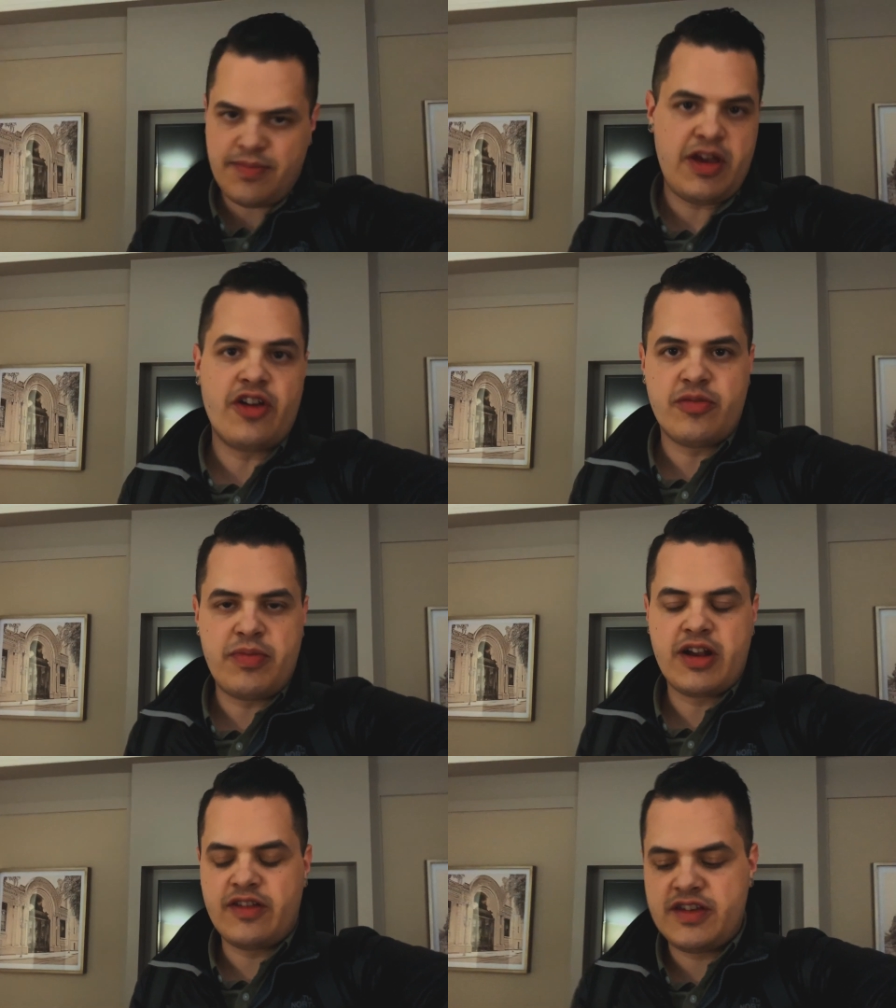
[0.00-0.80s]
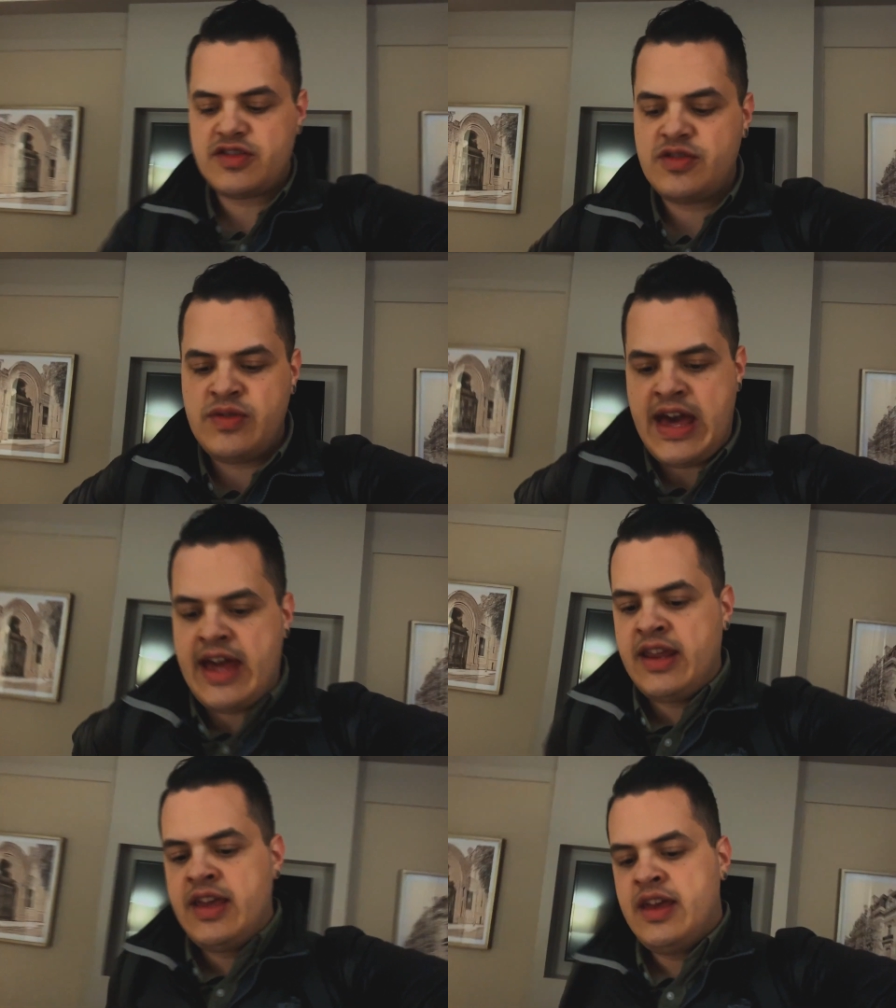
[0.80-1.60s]
to be on your bucket list. Do
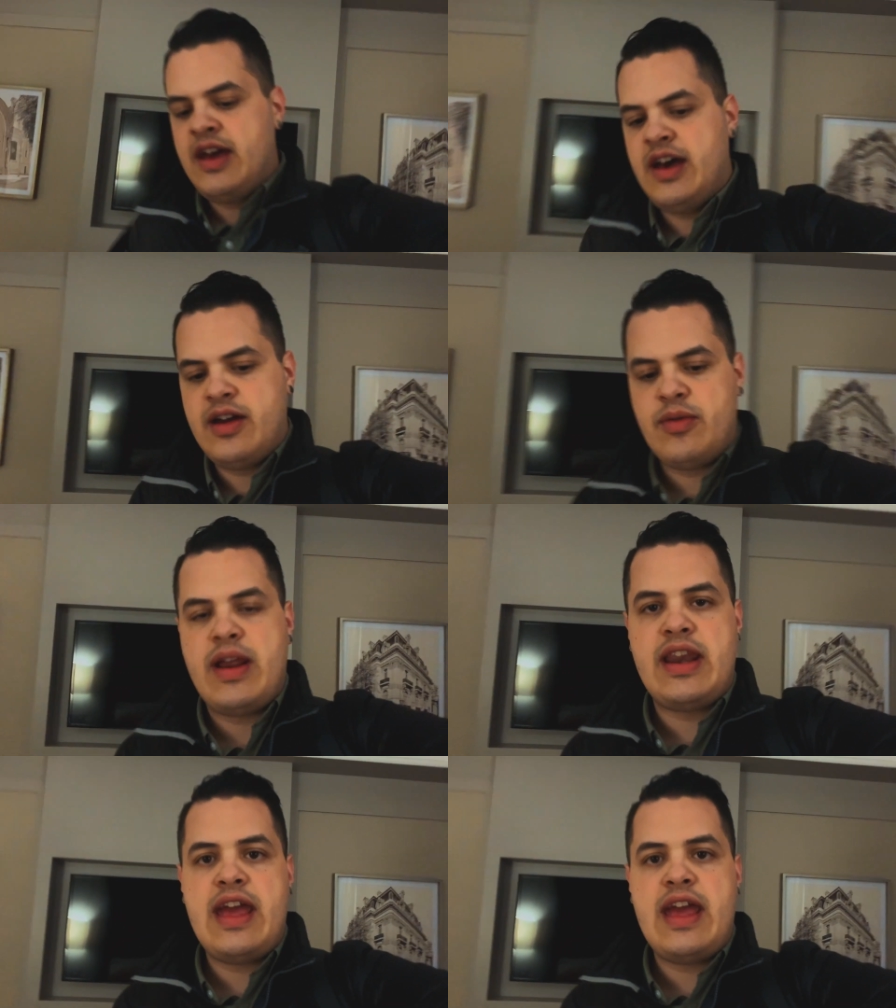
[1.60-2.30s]
that. Right